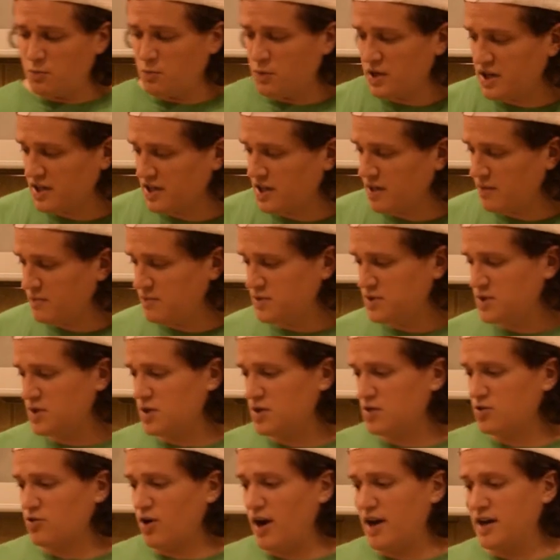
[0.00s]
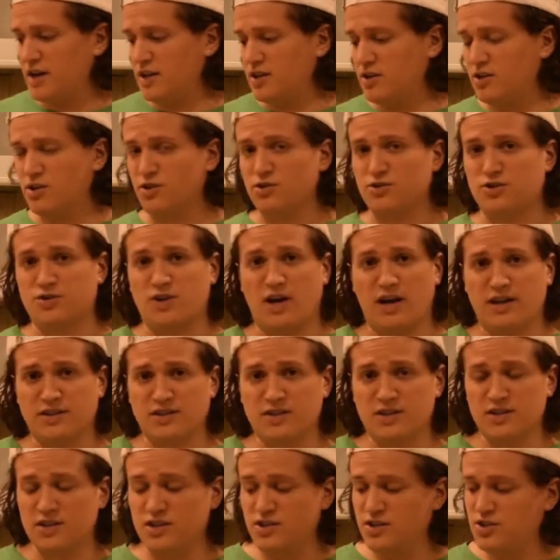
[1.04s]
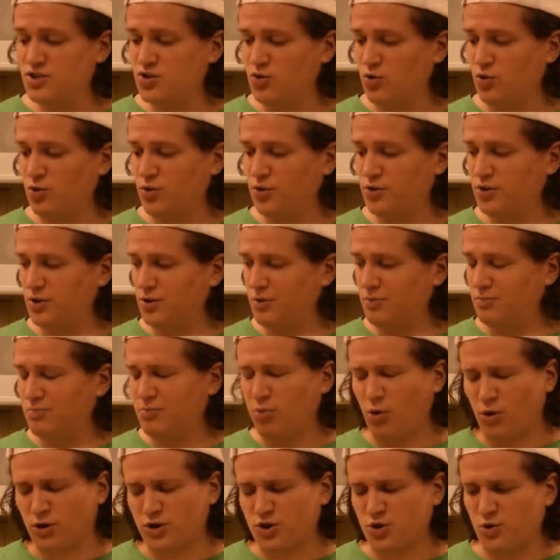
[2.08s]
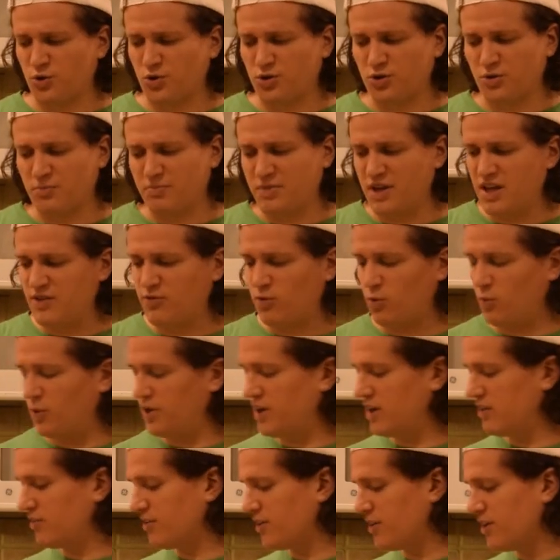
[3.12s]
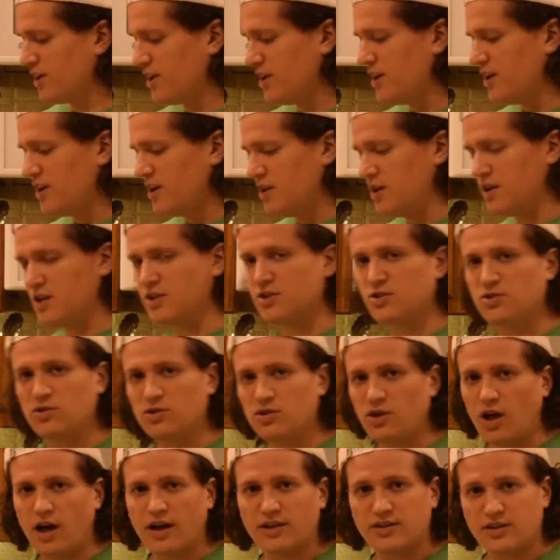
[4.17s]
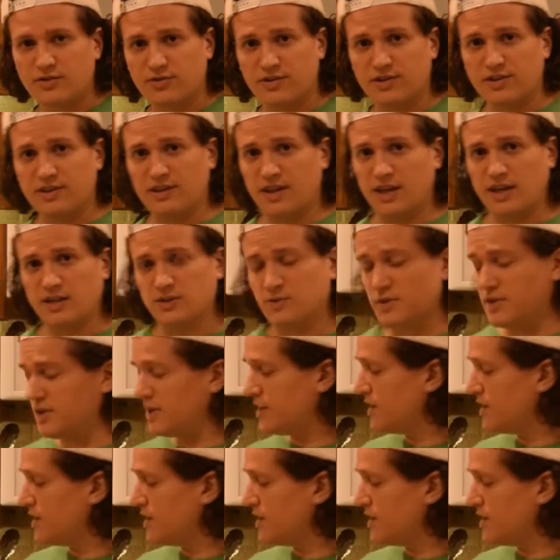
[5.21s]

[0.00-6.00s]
when it comes to grinding your sausage or your pork shoulder, beef or whatever, you can do a lot of different things with